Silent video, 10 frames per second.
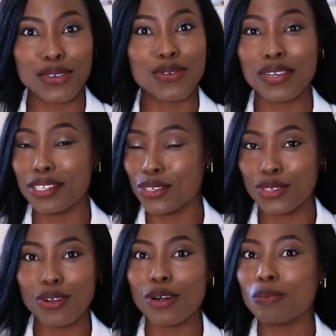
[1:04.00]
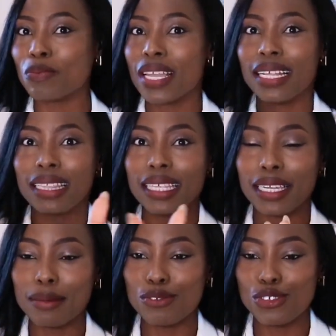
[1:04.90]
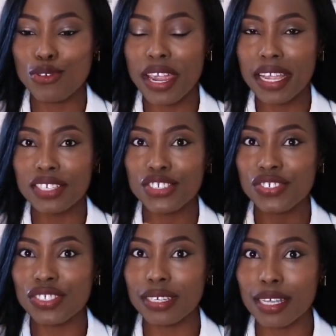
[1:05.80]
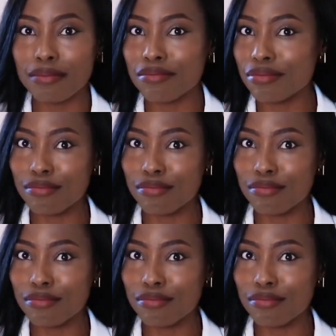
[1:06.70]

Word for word: You go in store, the name trench, the name,